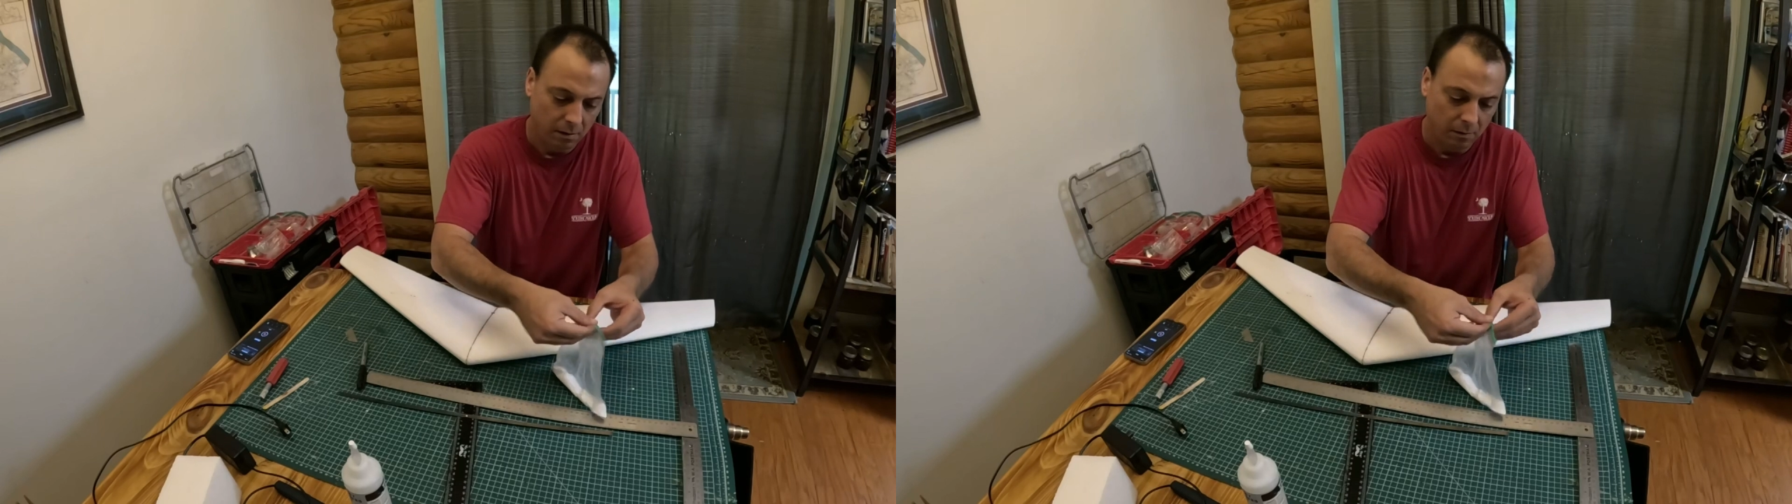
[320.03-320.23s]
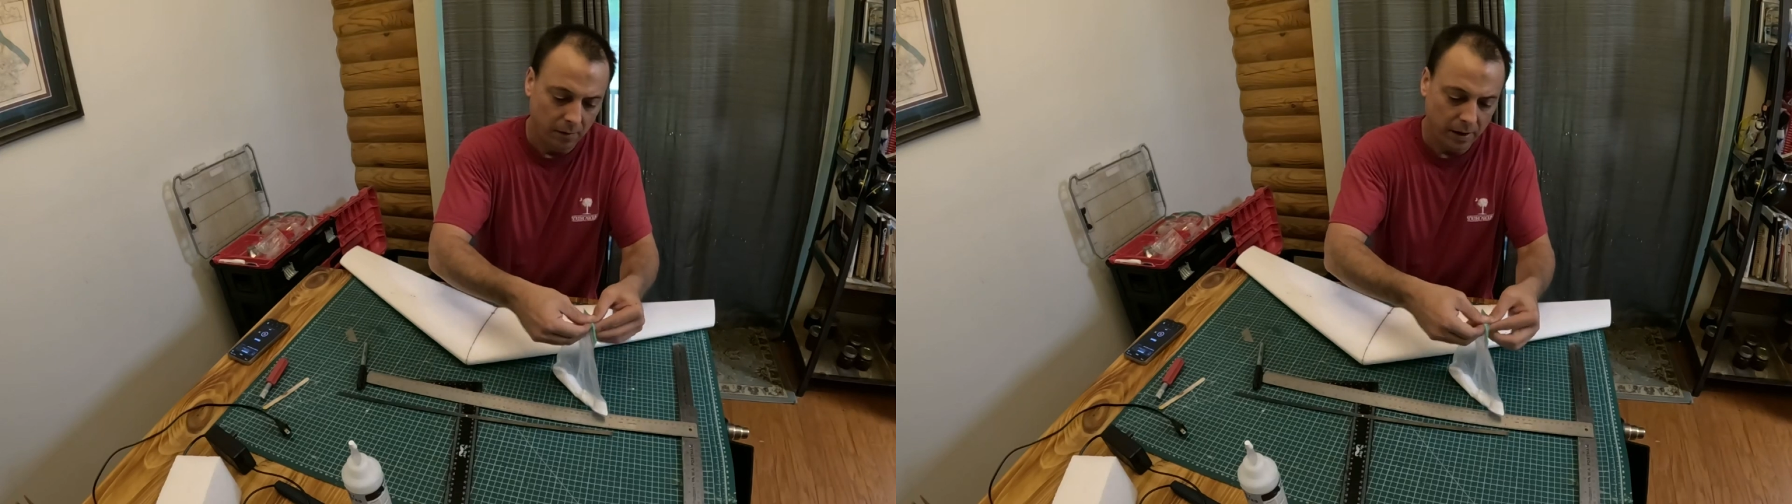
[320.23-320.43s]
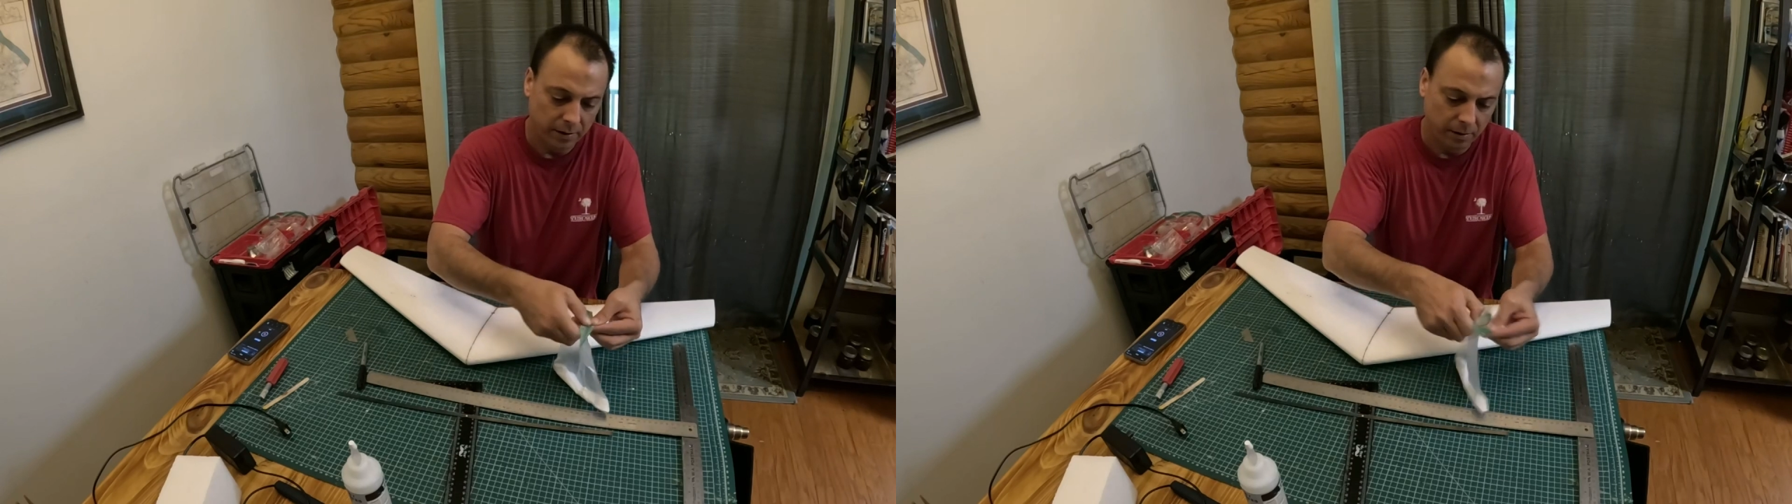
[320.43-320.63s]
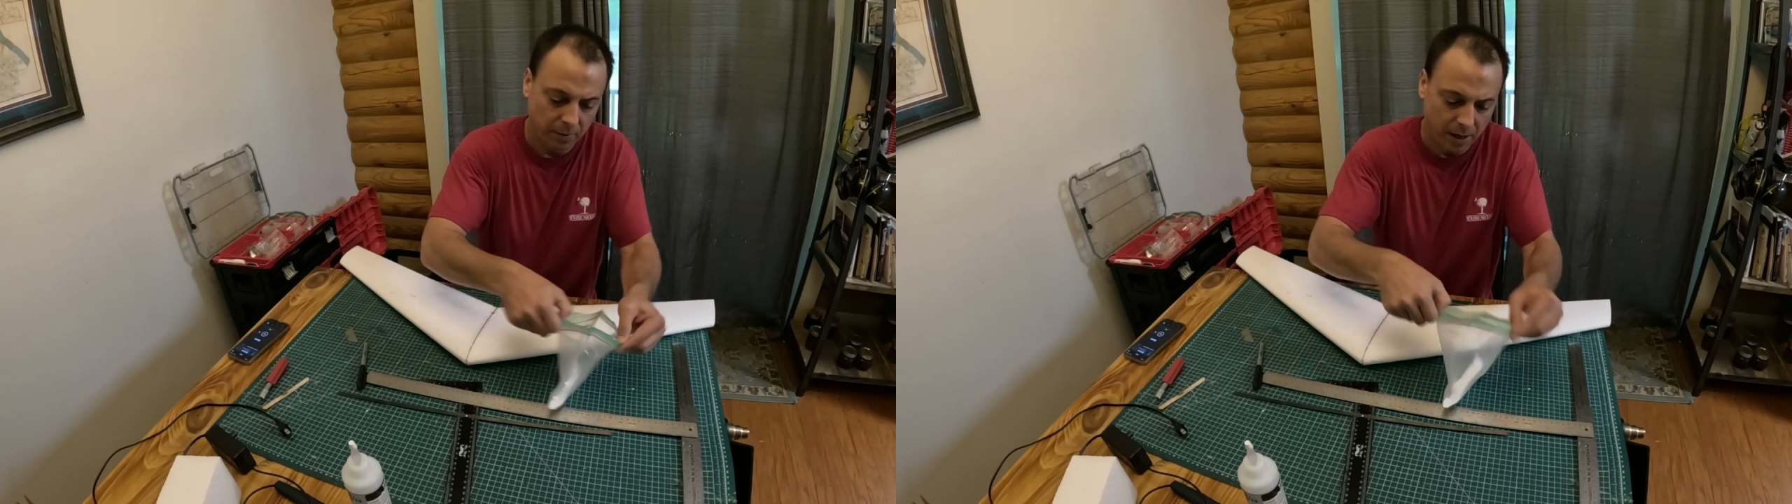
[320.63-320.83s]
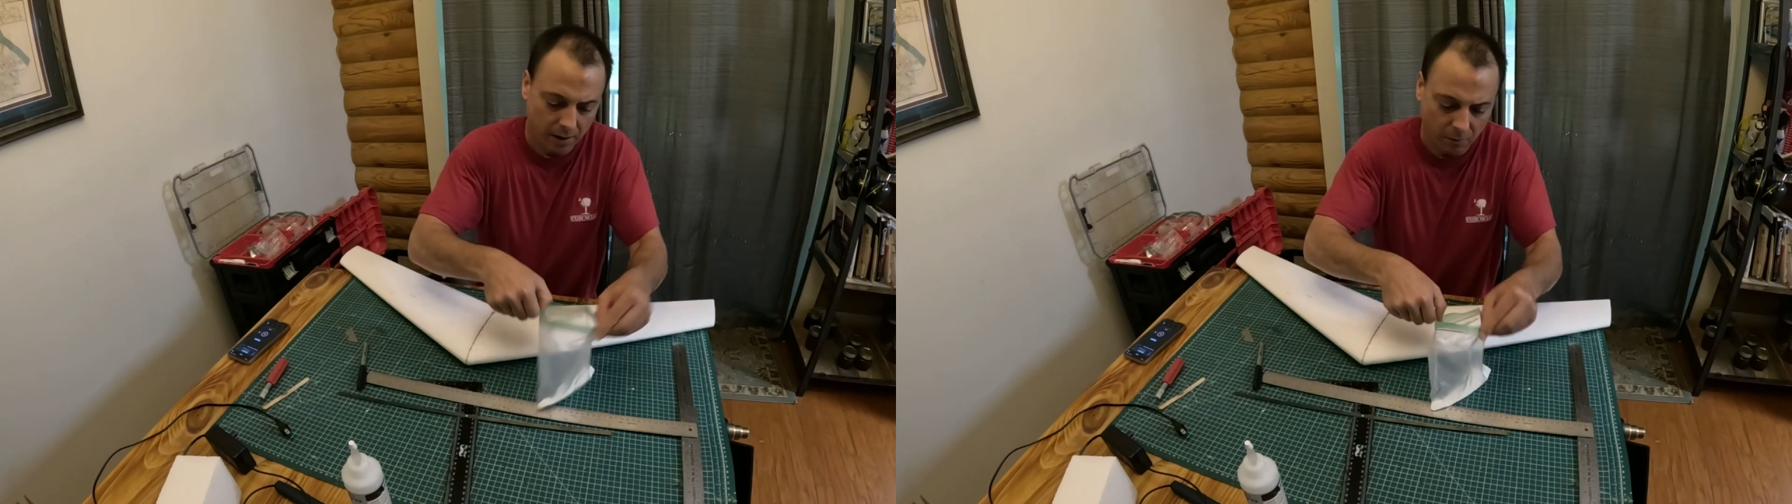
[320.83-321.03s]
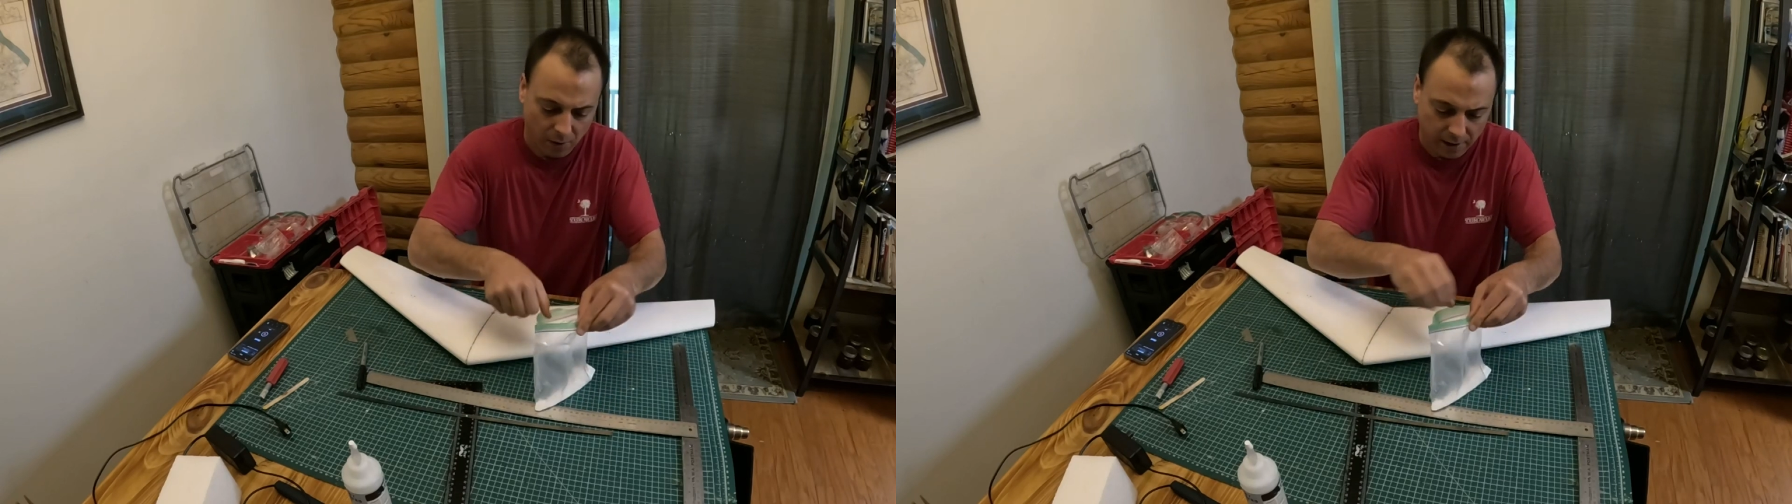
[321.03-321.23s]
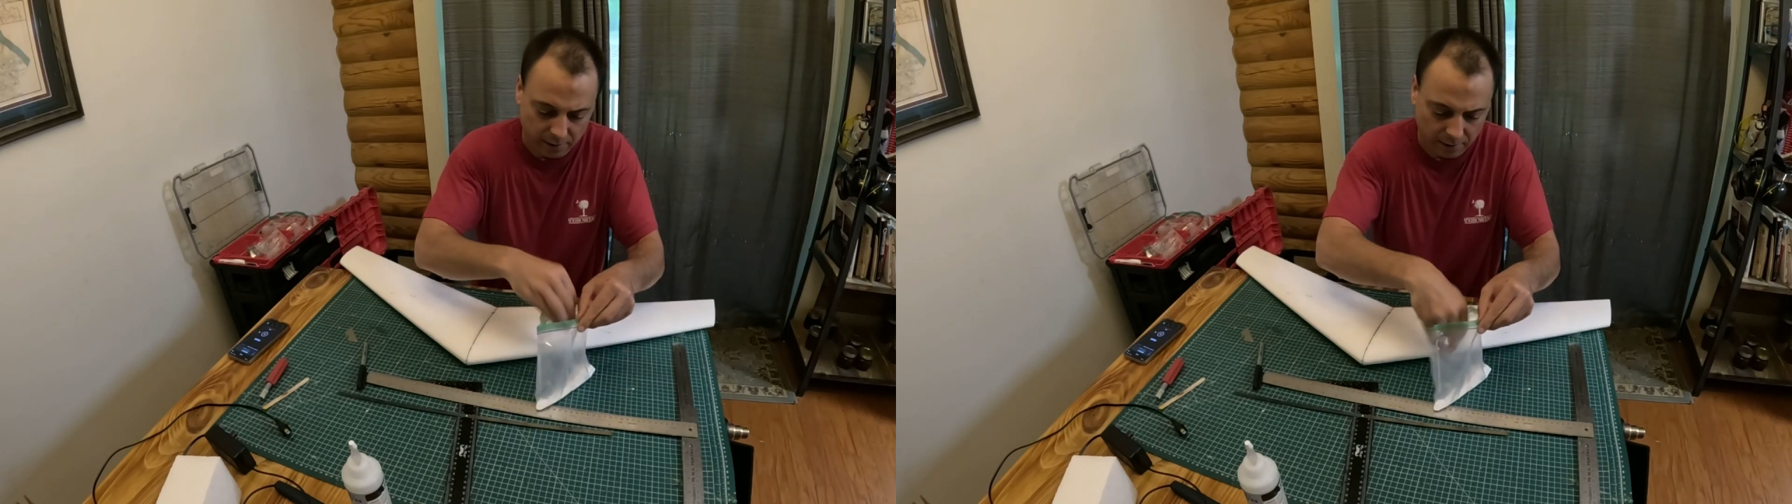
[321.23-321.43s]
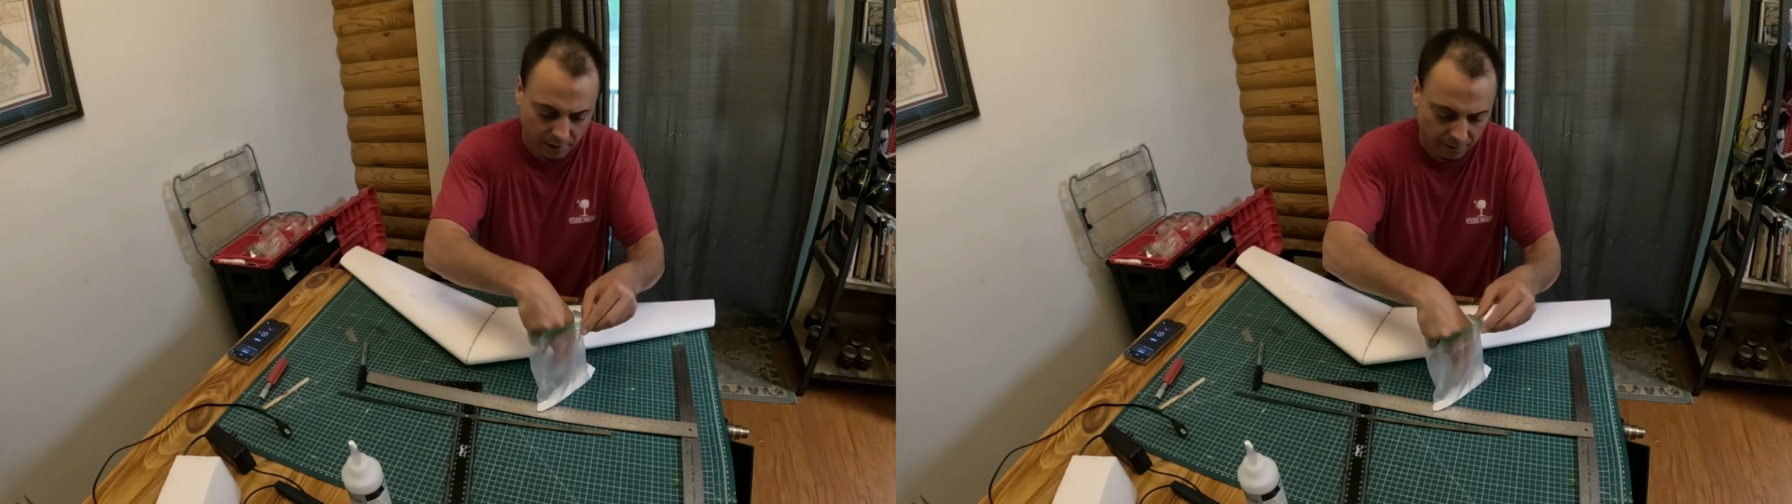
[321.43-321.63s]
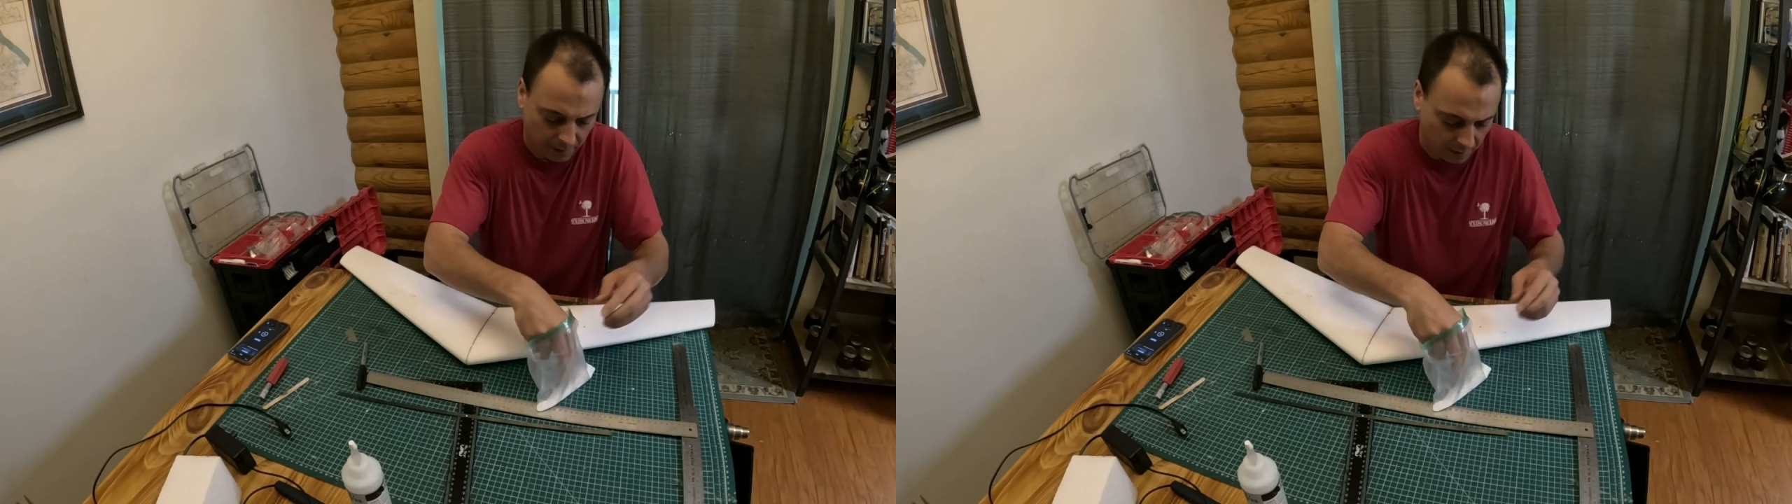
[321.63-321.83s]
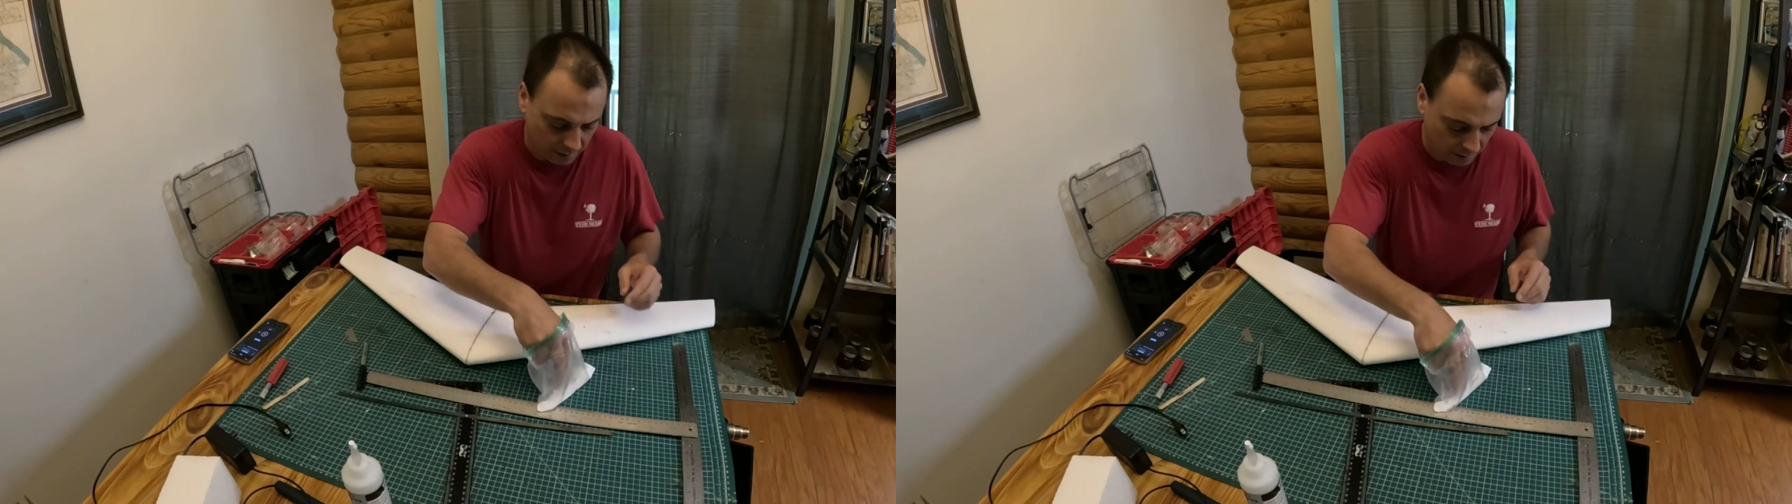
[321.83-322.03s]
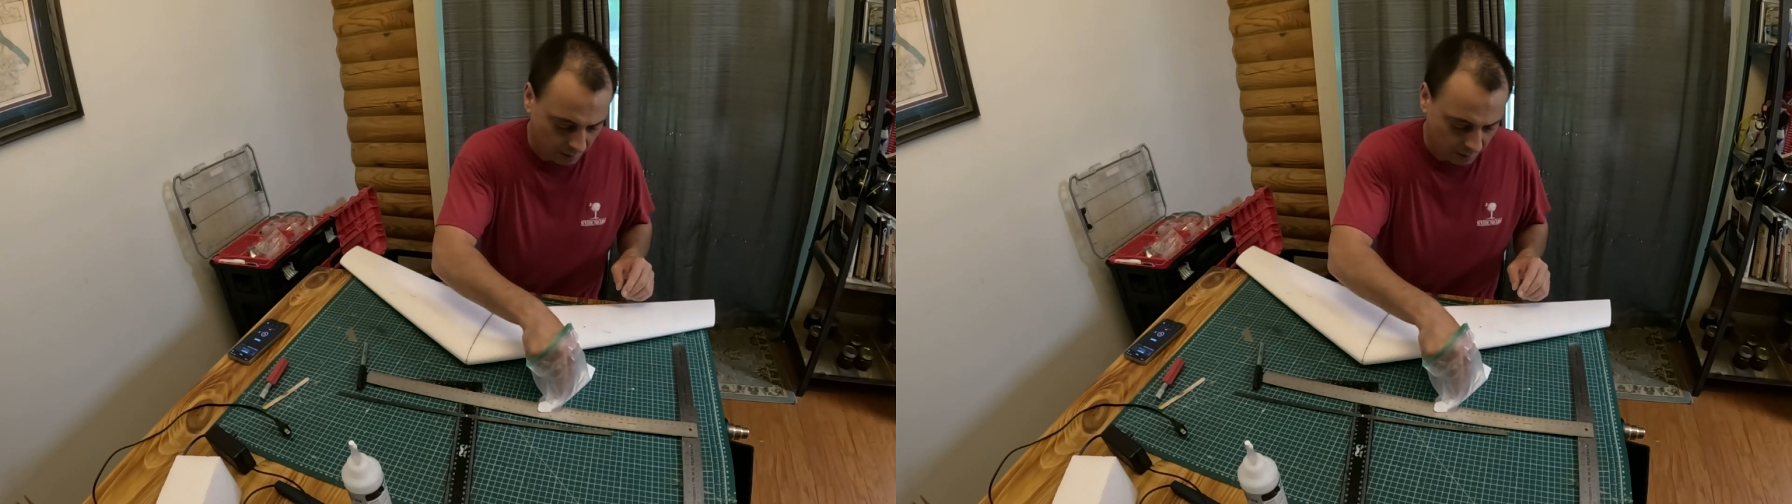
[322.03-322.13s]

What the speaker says: magic bag of white stuff here,